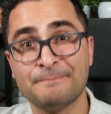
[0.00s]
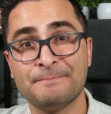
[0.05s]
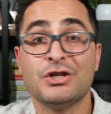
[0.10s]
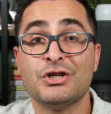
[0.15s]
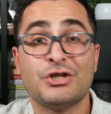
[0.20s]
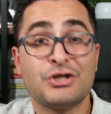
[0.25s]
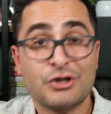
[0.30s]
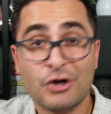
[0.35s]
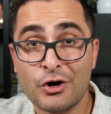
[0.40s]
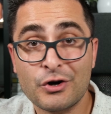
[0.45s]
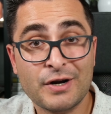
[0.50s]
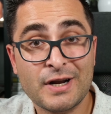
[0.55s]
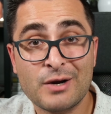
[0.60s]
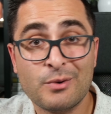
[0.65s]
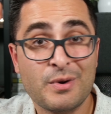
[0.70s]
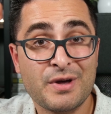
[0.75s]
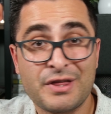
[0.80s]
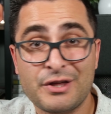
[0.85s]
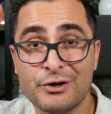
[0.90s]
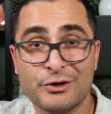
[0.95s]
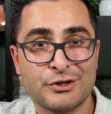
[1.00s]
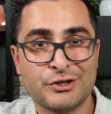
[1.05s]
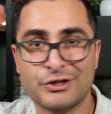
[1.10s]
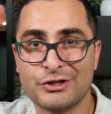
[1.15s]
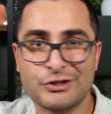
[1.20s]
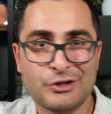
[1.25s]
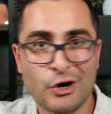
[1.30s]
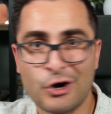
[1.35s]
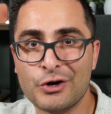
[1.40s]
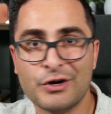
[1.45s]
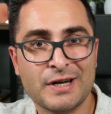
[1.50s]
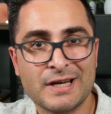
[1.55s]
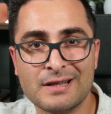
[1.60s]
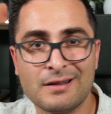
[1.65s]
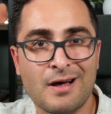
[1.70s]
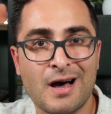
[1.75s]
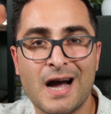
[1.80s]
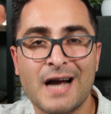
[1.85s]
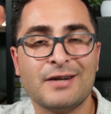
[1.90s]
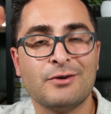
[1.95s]
Starting with your starting
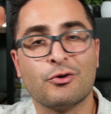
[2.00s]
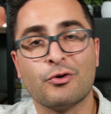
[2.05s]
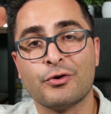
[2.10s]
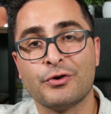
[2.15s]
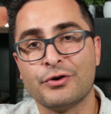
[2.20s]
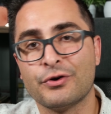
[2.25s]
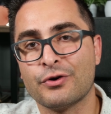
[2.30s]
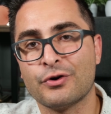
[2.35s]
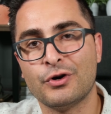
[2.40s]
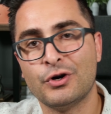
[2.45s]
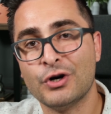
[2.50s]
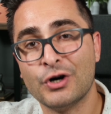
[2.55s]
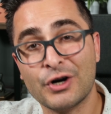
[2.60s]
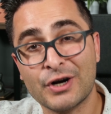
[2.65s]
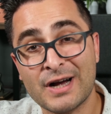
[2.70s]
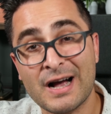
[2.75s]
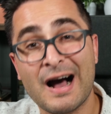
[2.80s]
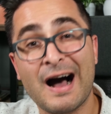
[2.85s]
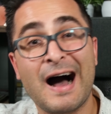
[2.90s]
line or your hook,